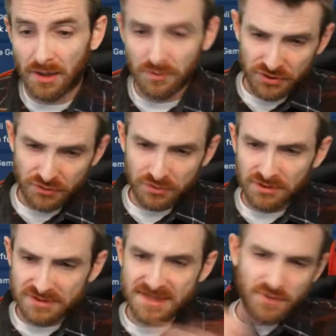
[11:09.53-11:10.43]
went through a
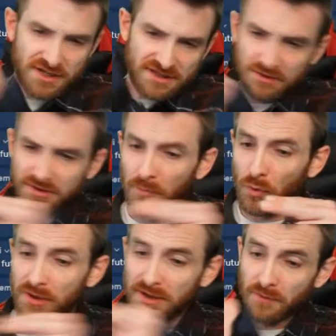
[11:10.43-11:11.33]
little dip right there in the
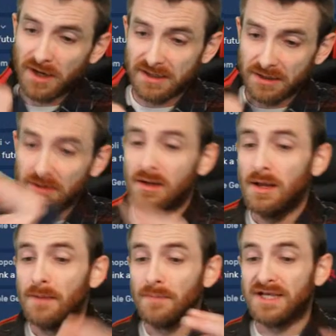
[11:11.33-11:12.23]
morning right here
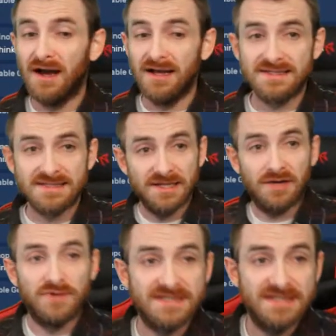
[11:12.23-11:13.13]
because there
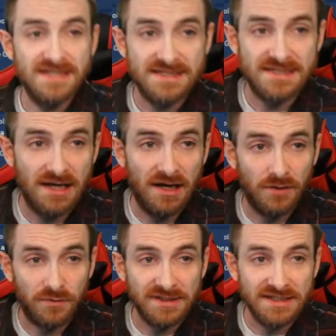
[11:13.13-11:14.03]
was this
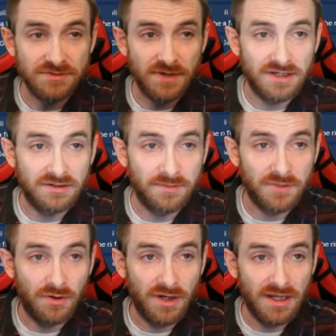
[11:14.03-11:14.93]
released right here. Let me
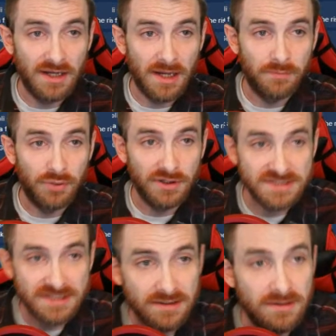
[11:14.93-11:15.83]
go ahead and
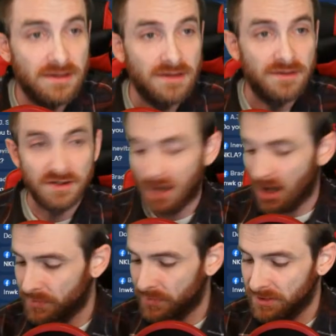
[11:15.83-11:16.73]
put the
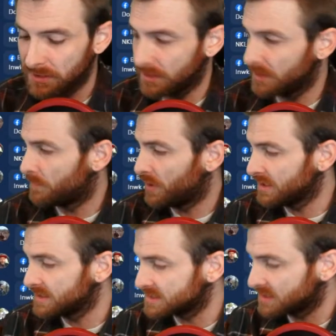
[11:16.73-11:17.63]
copy
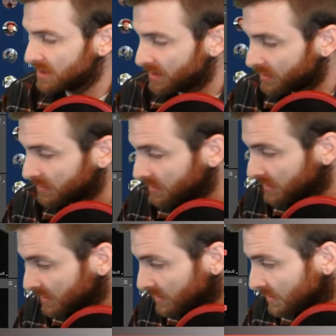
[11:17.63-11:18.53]
paste the link.